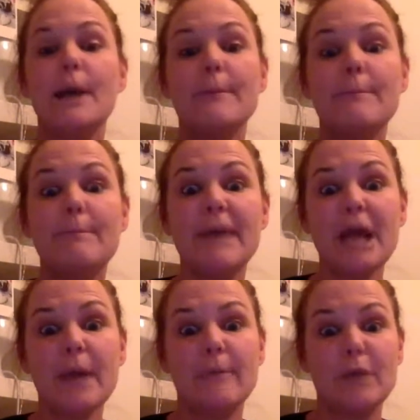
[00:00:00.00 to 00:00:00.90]
Big
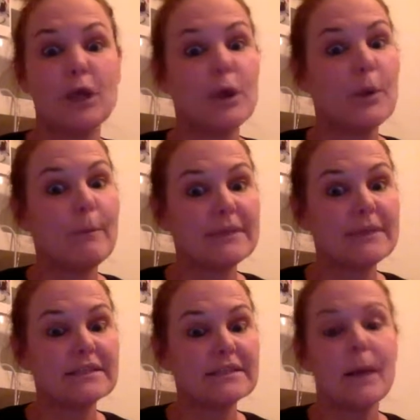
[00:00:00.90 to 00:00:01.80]
blue bubbles,
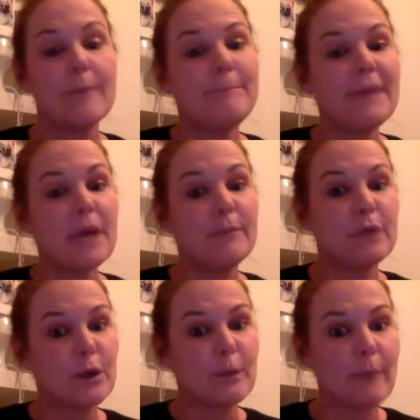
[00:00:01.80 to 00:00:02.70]
big
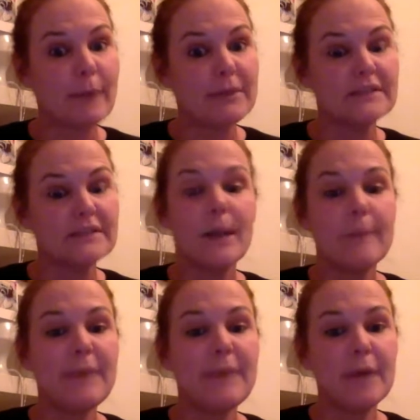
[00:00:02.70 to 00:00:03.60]
blue bubbles,
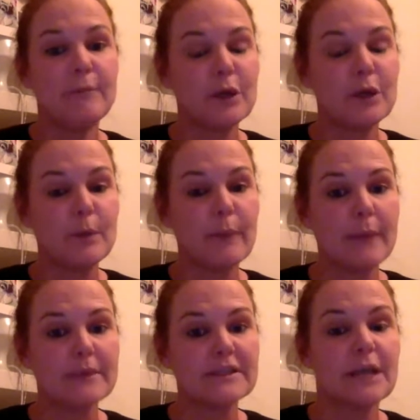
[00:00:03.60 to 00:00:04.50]
big blue
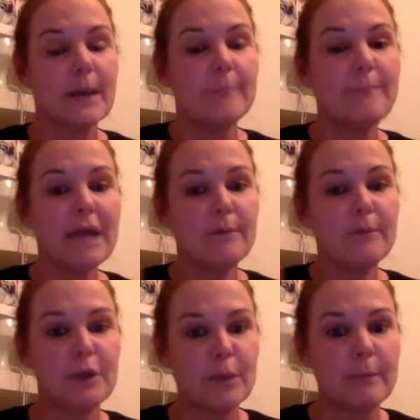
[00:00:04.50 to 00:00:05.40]
bubbles, big
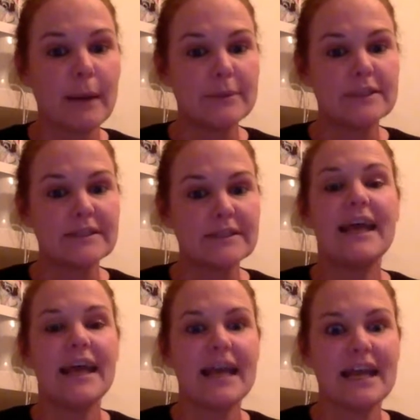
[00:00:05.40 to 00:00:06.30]
blue bubbles
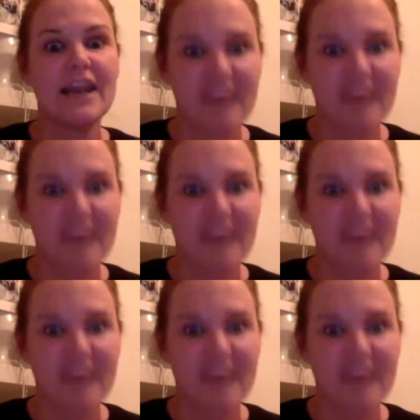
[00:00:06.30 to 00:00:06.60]
in the